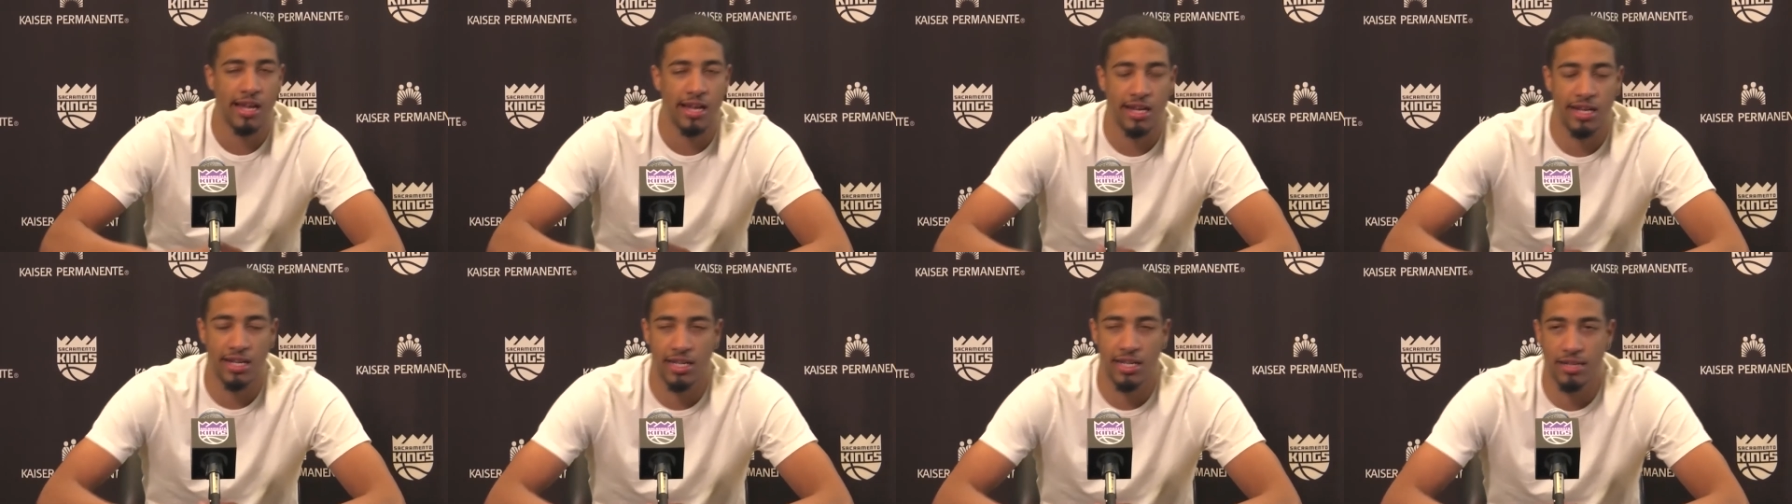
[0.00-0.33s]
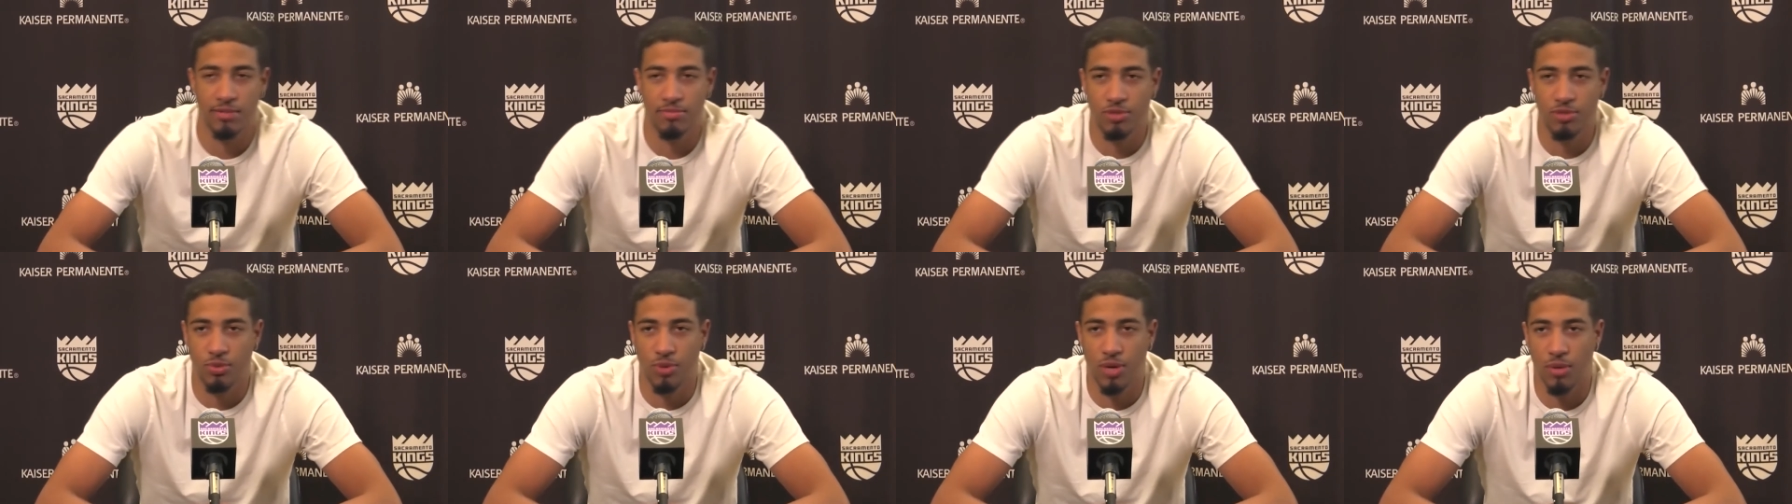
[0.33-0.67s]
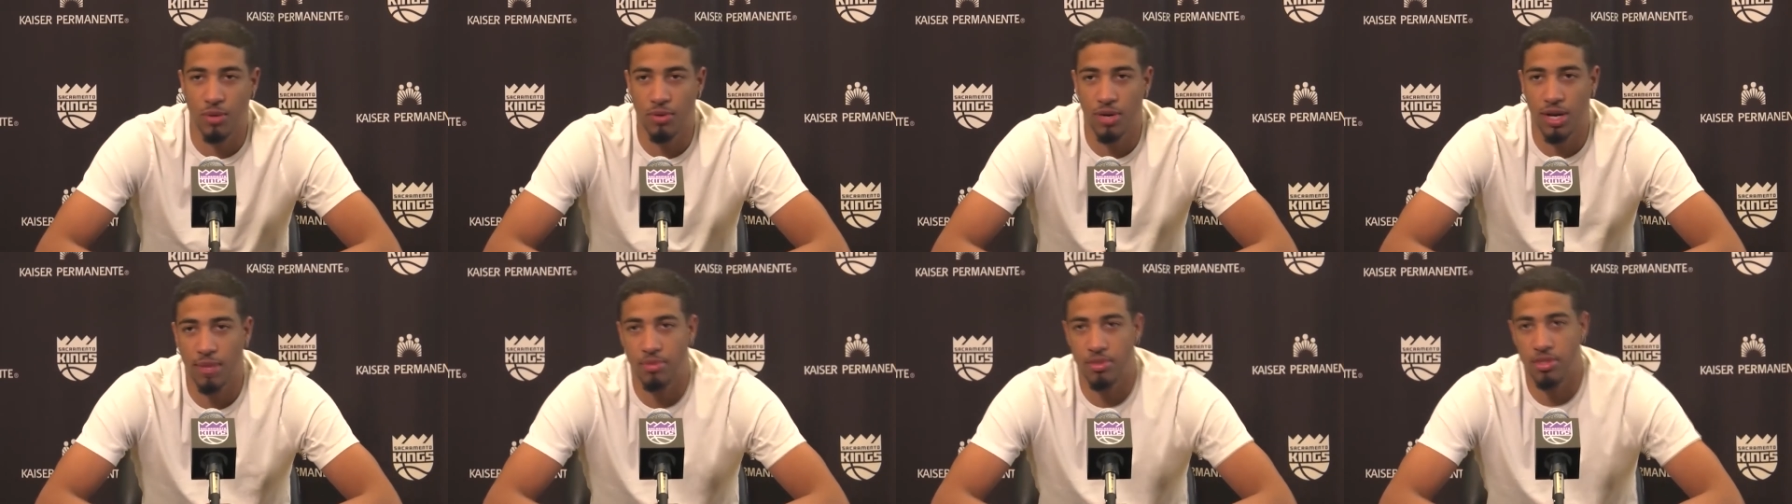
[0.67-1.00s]
um, to
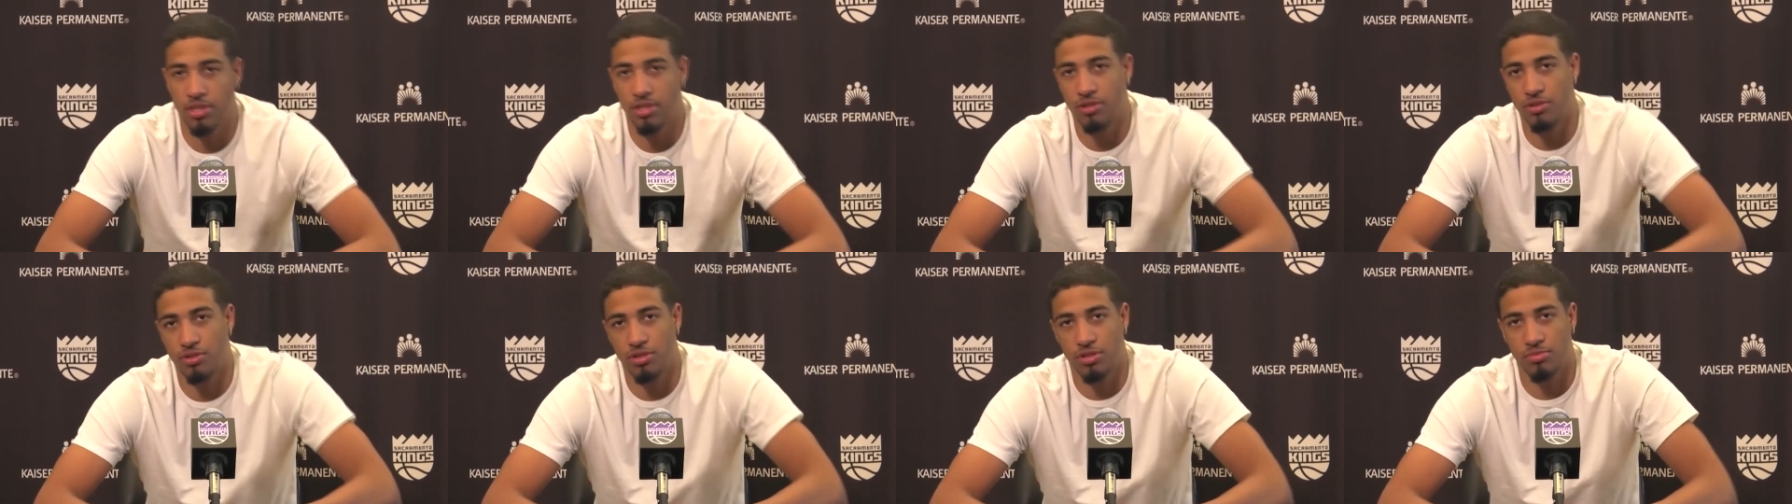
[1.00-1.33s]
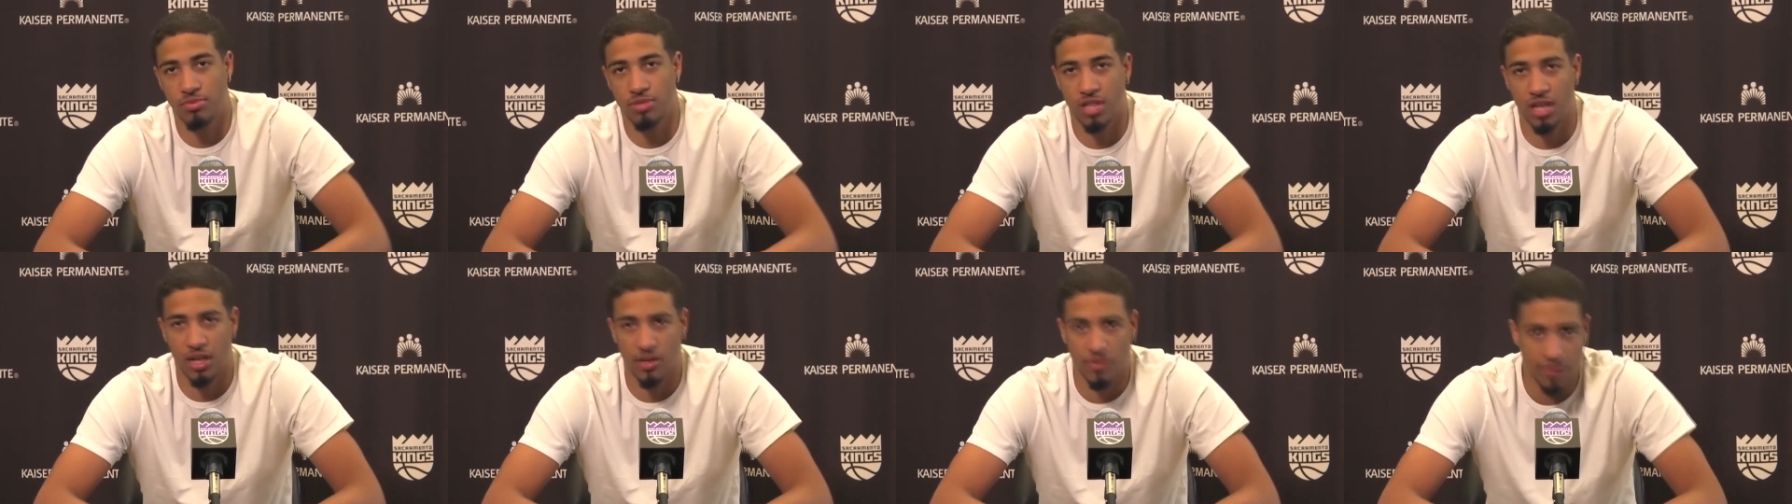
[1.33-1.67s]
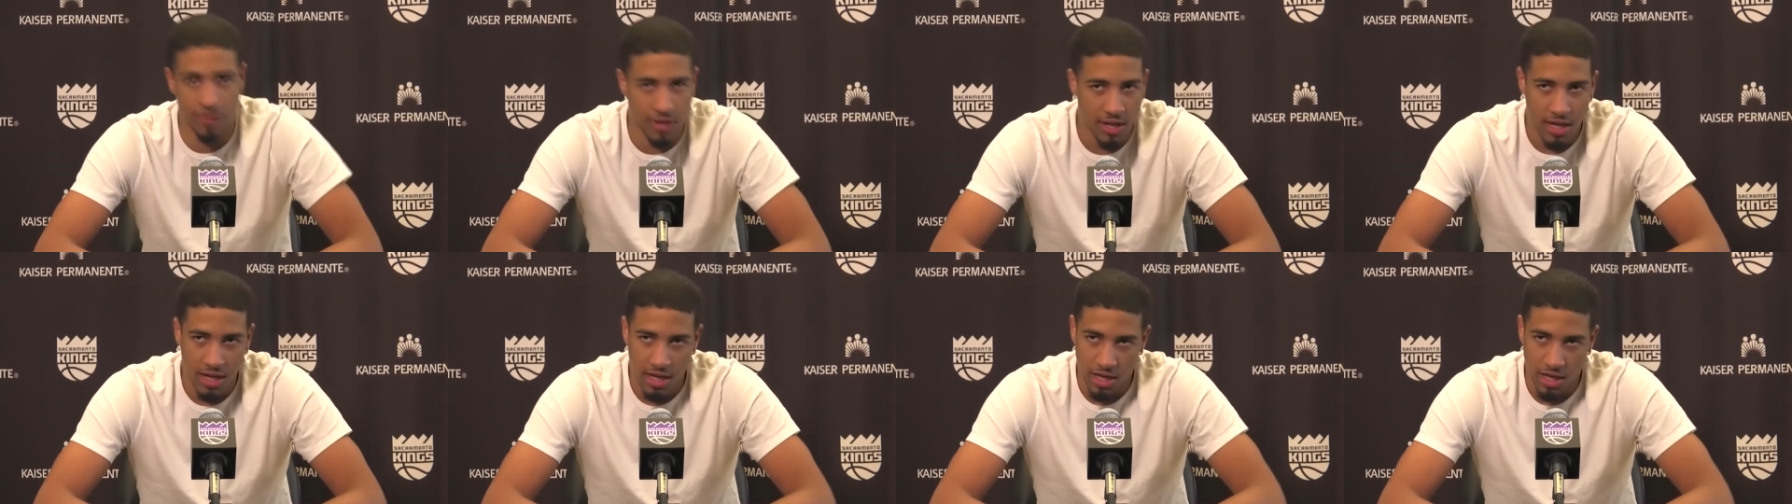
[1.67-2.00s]
where we're able to do some stuff.